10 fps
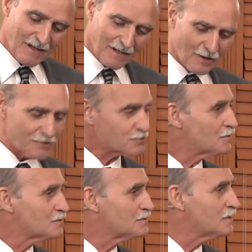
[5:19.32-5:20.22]
and
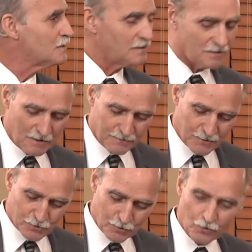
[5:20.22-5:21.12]
also the Dean of the
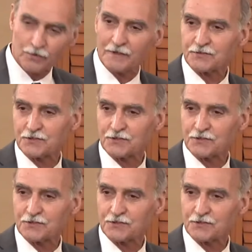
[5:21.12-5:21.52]
School of